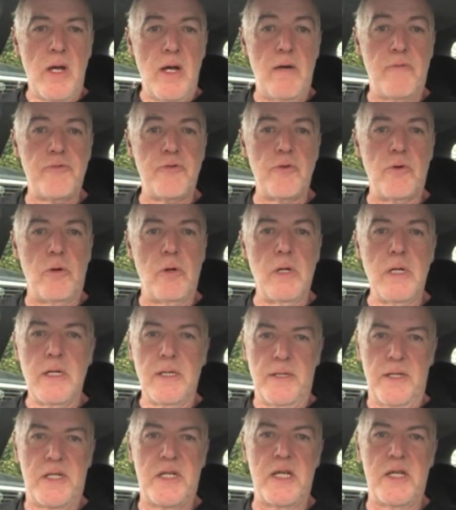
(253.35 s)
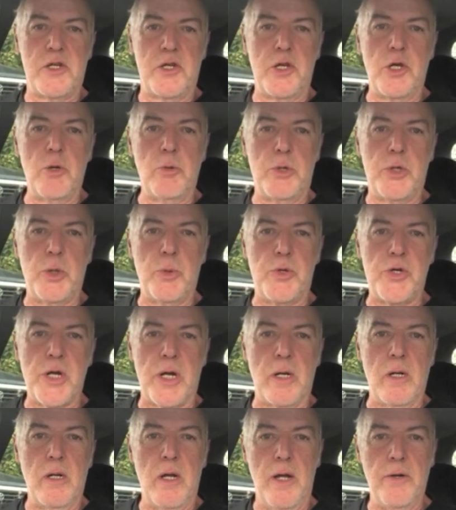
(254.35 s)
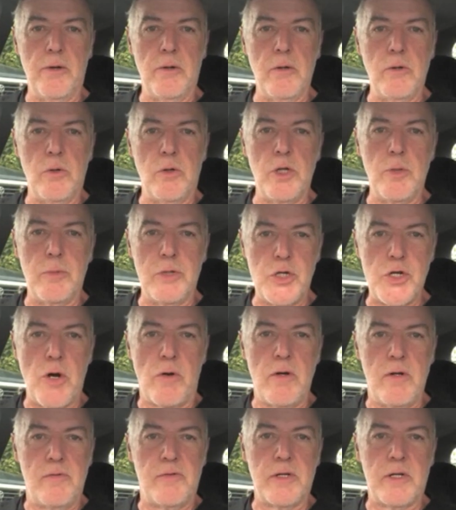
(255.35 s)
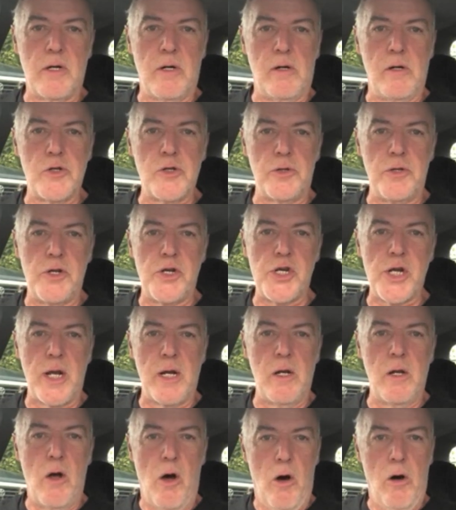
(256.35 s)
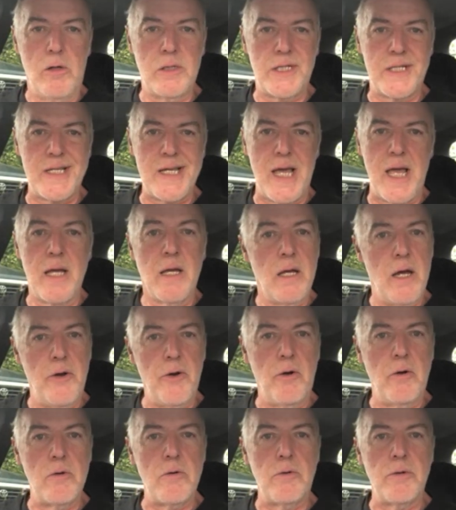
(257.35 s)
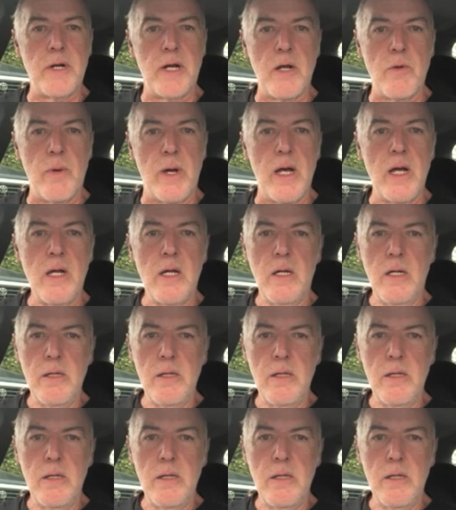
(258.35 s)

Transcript: After all, this is a YouTube channel, and although the majority of the cars on the channel are staying and aren't going anywhere,